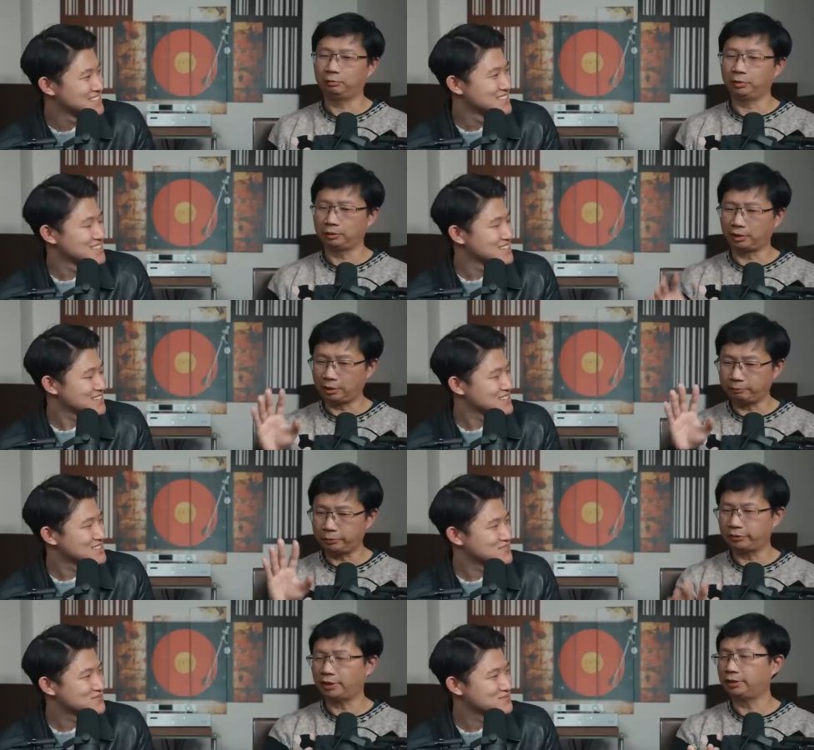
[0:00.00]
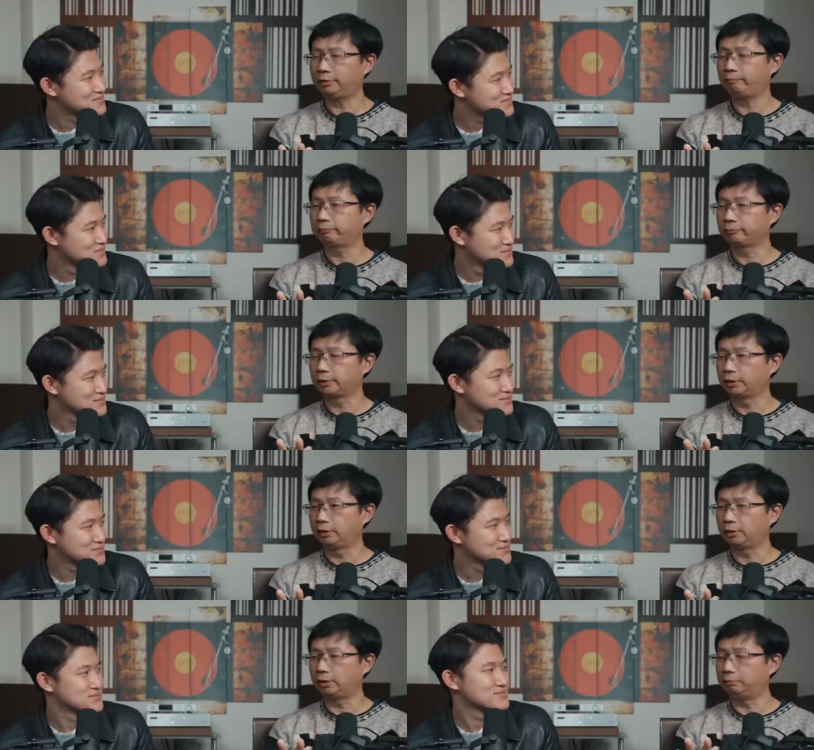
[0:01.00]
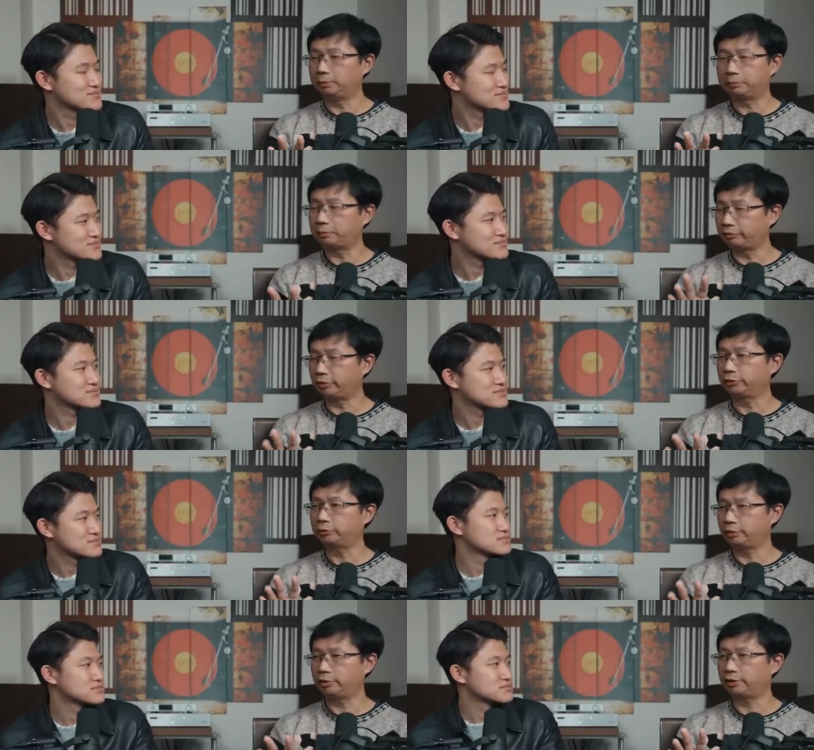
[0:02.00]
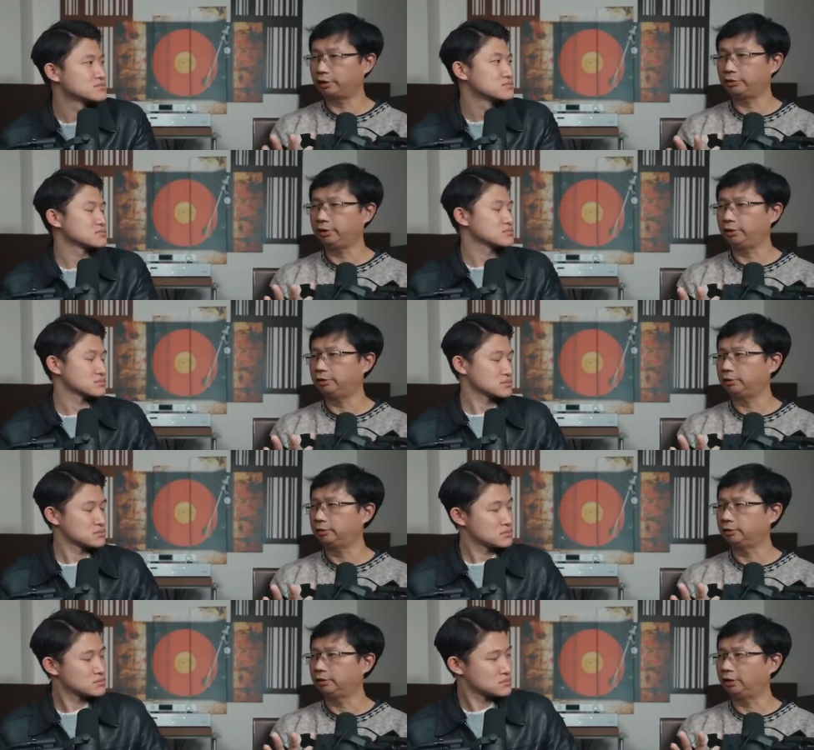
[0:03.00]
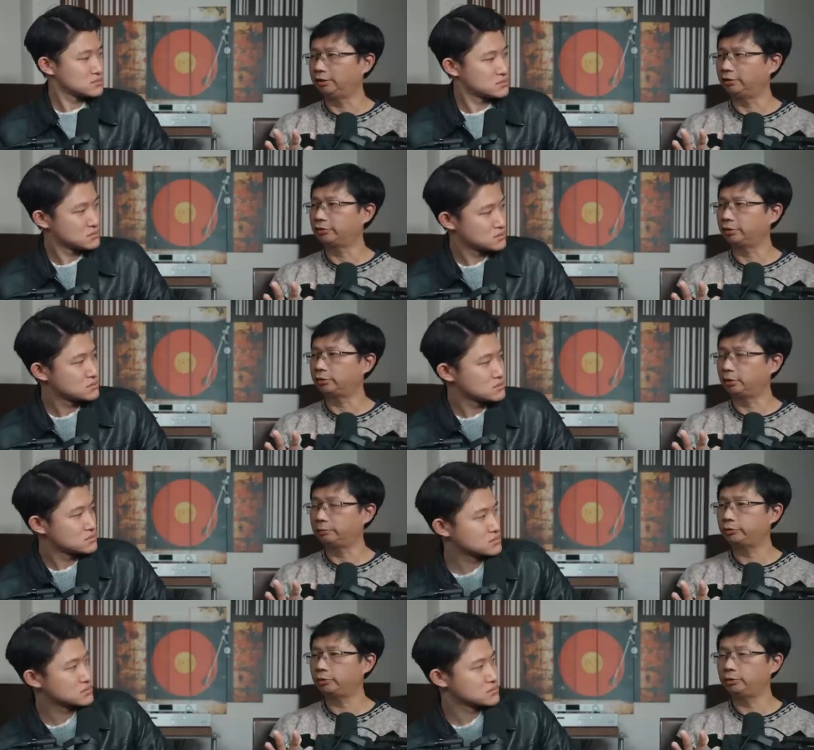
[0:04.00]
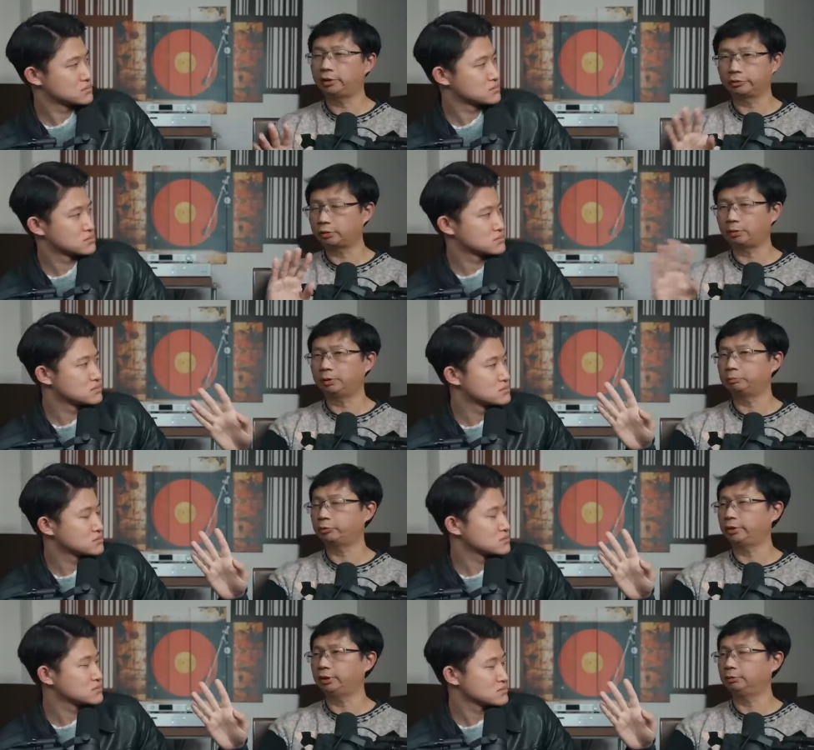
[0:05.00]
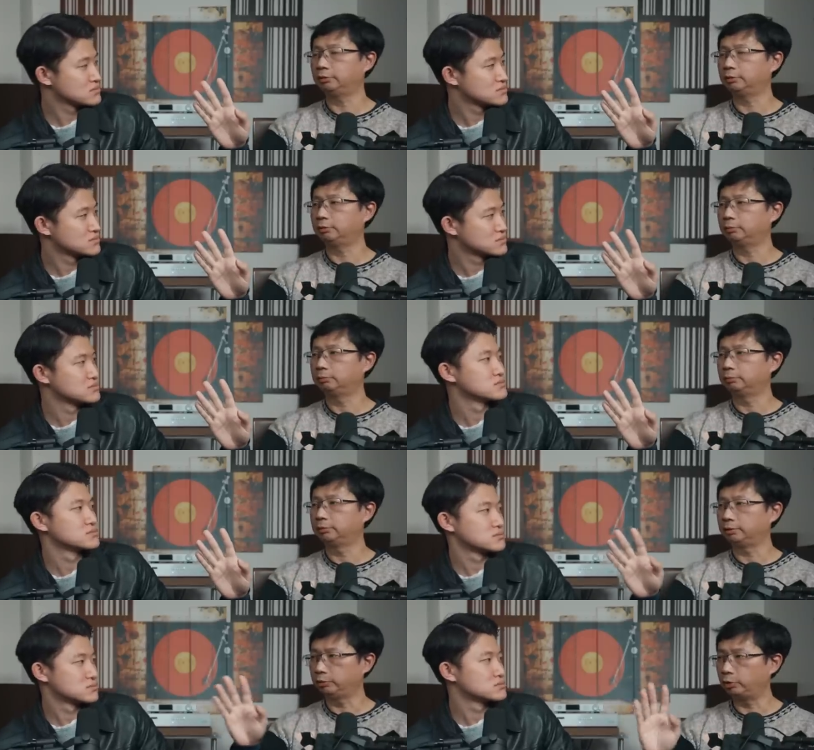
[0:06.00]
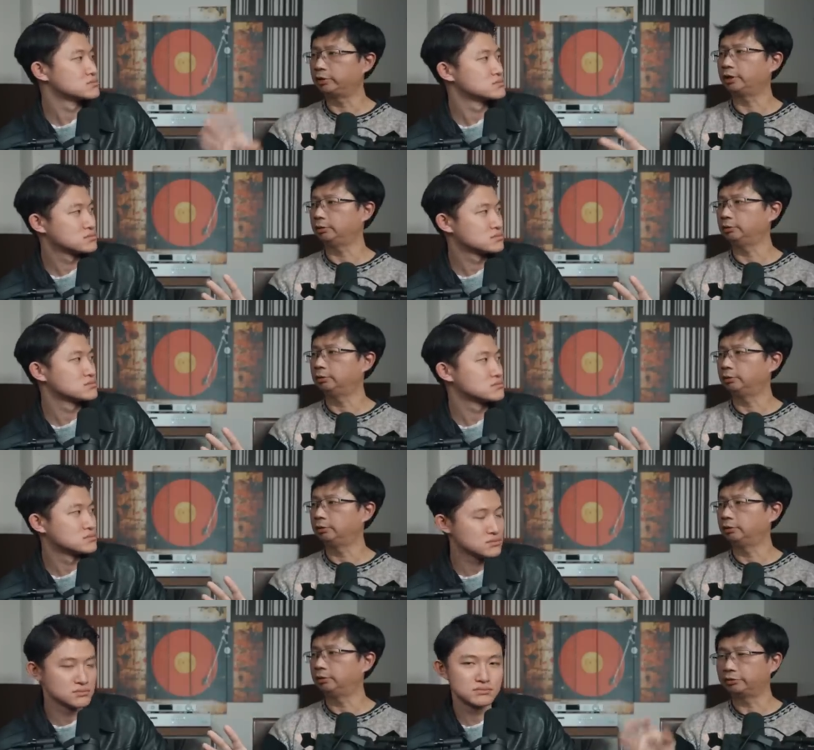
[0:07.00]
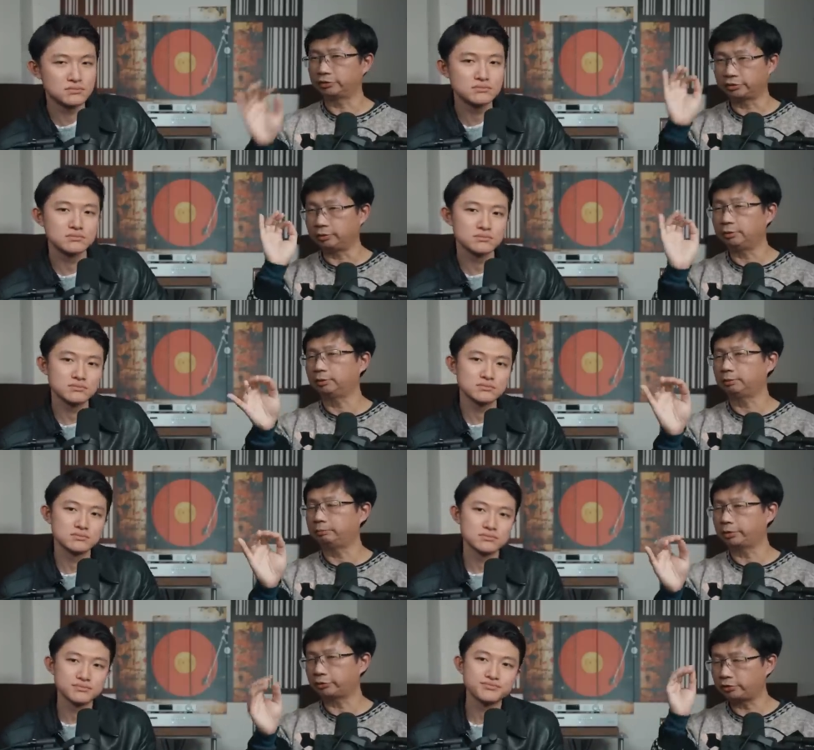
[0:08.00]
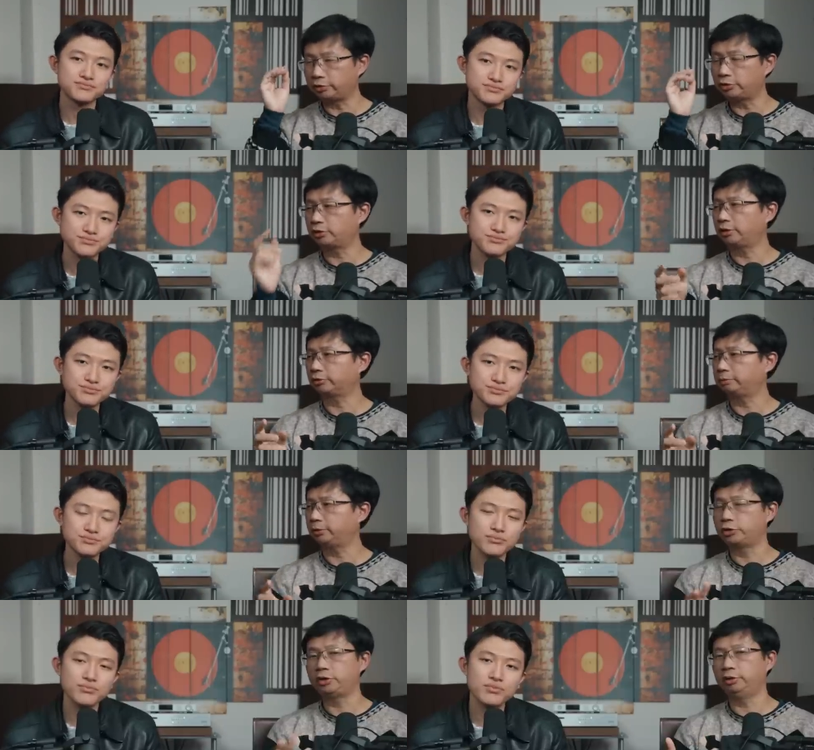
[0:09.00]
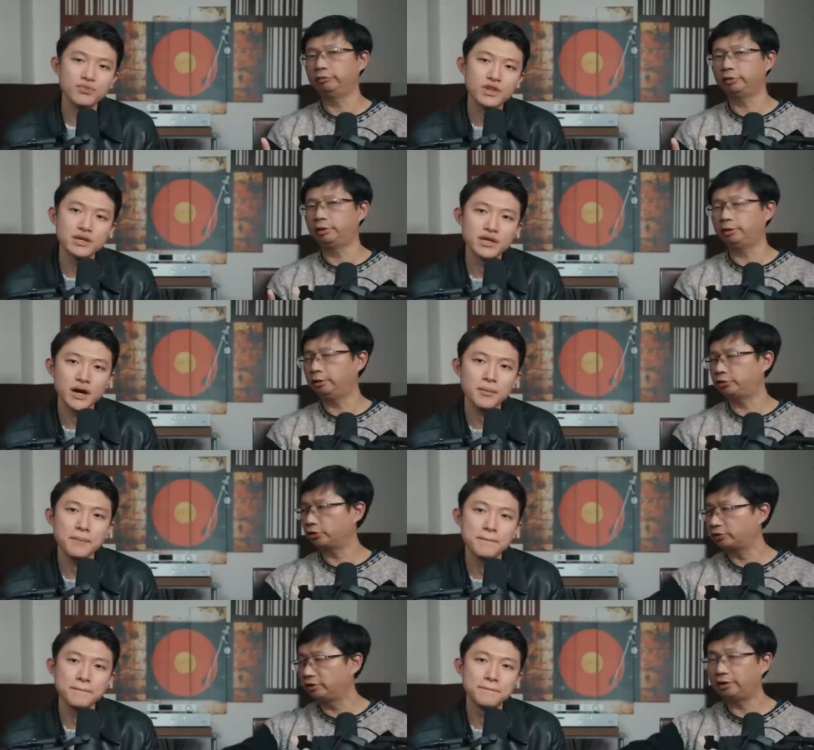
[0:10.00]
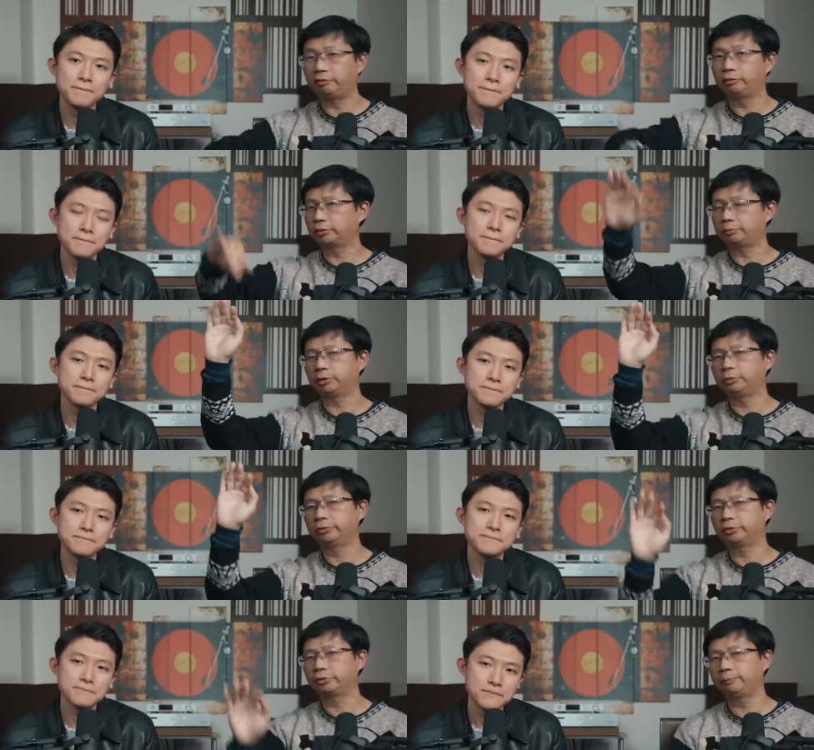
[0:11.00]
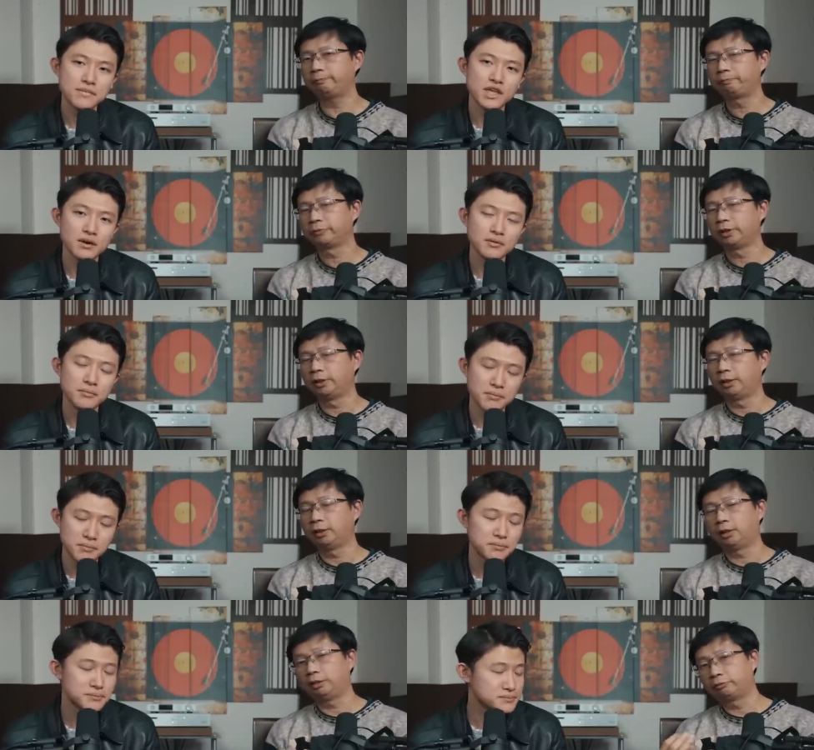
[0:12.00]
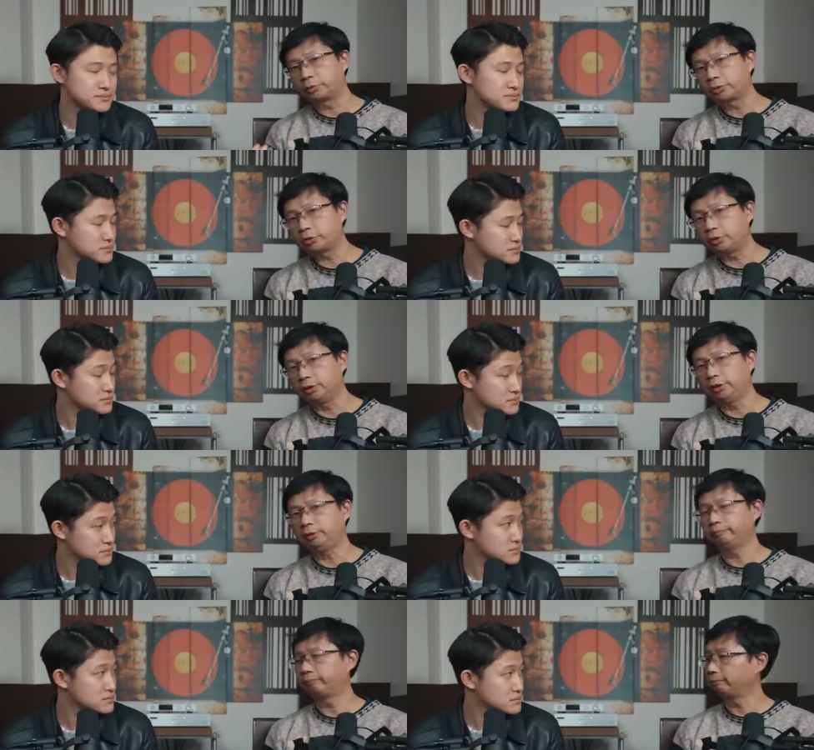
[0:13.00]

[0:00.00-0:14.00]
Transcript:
Speaker 1: when I put that in, mm -hmm. I remember my friends there that day and they said, Thomas, you can stop upgrading. You're done. Mm -hmm. This is it. Because synergy has been achieved. It, it just levels up the whole system. Yeah. Unfortunately,